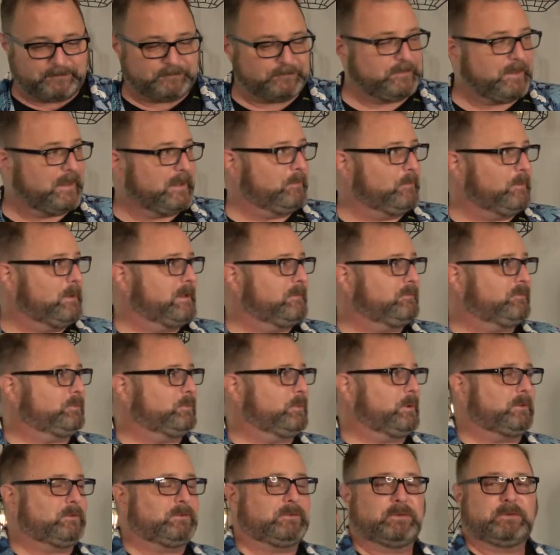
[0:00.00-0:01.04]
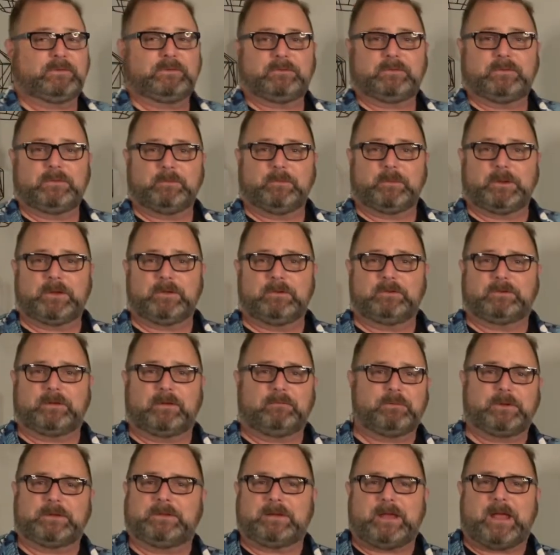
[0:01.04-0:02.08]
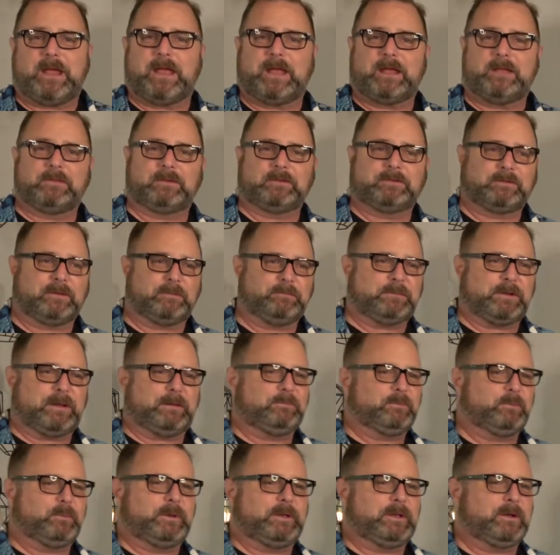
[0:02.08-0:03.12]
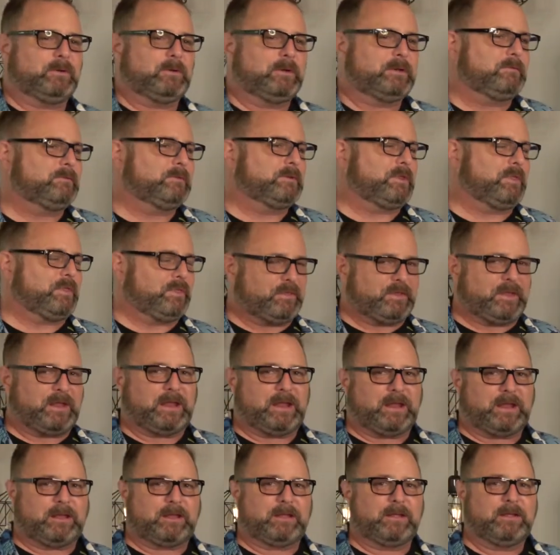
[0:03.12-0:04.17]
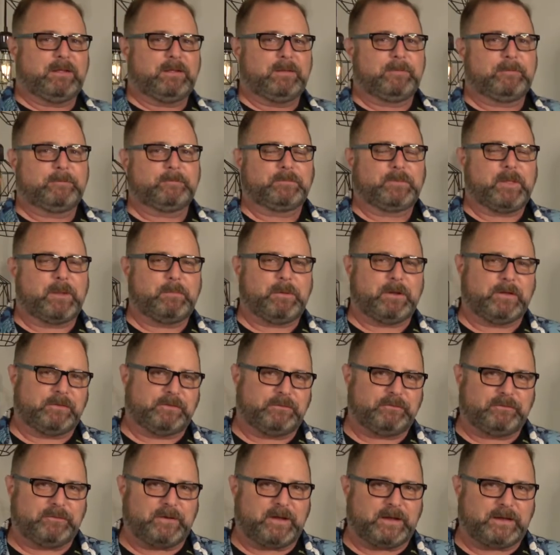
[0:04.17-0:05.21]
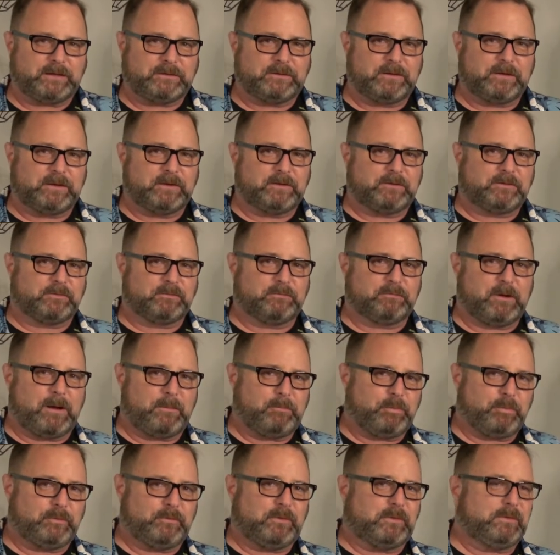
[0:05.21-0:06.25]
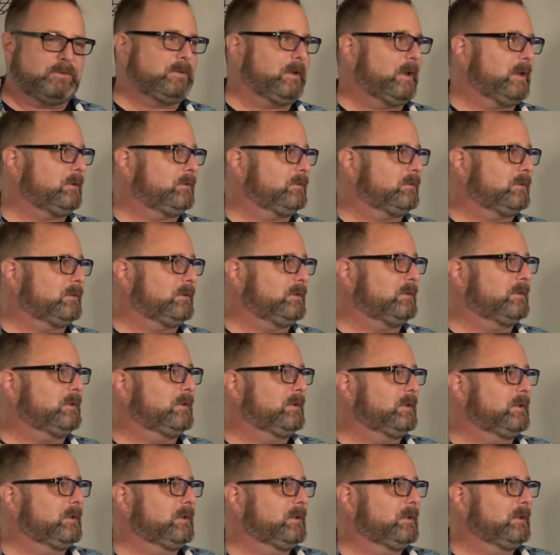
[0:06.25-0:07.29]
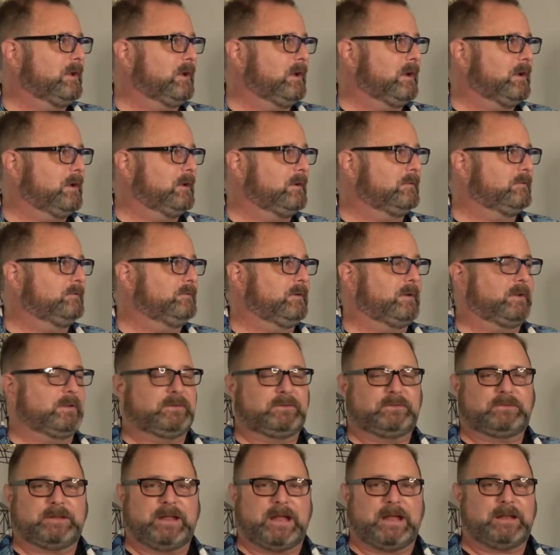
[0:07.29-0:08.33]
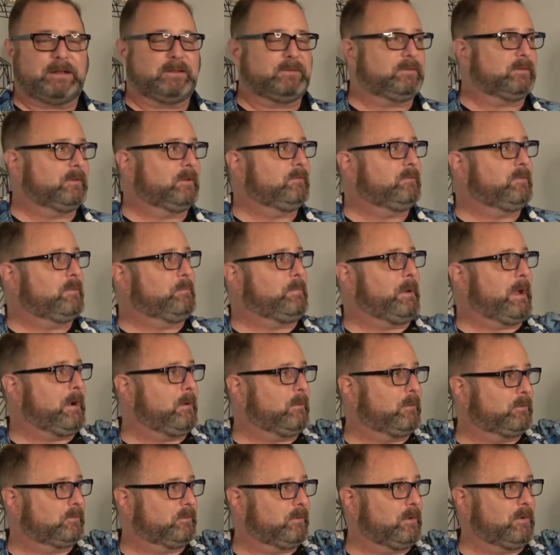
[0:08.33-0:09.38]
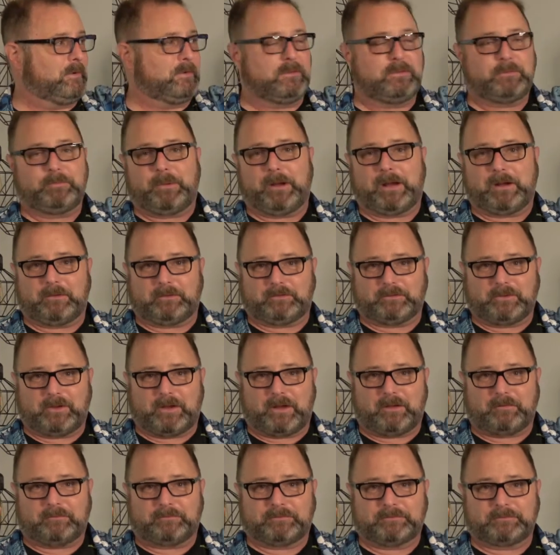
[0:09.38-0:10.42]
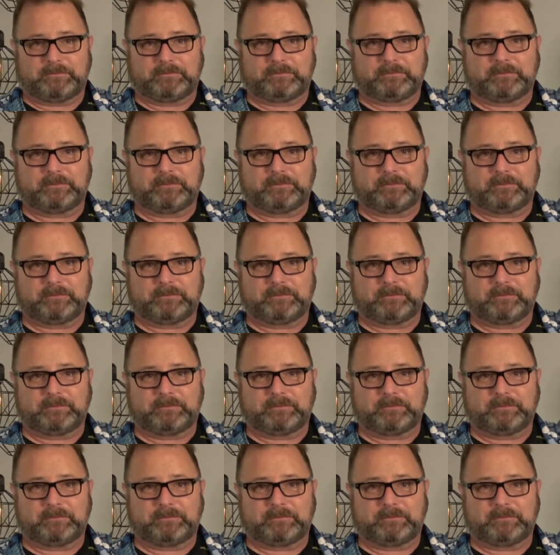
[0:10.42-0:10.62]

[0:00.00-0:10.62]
And we have switches that we use every day that sometimes we don't even think about the fact that it's representation of a status of the power's on or the power's off.